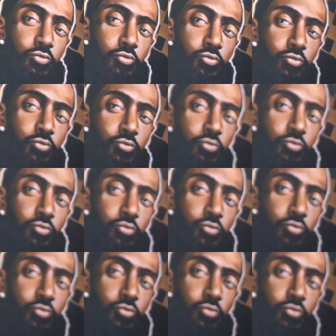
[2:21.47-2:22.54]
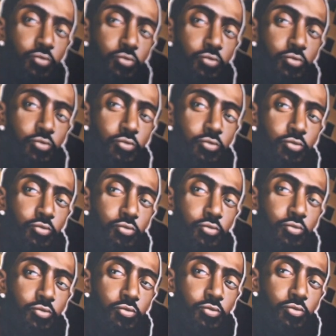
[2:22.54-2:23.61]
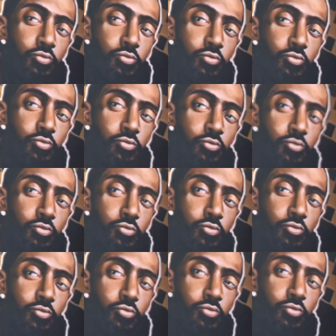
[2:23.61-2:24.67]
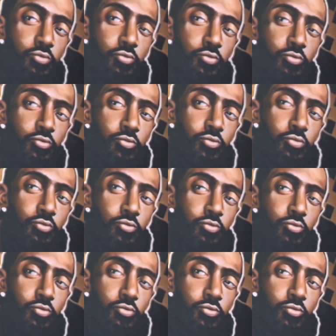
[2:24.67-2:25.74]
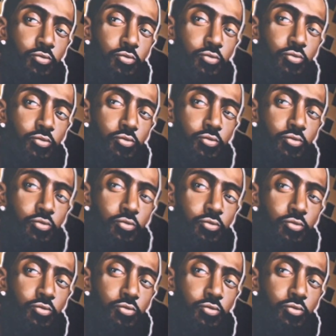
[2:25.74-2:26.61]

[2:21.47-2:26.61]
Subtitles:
(silent)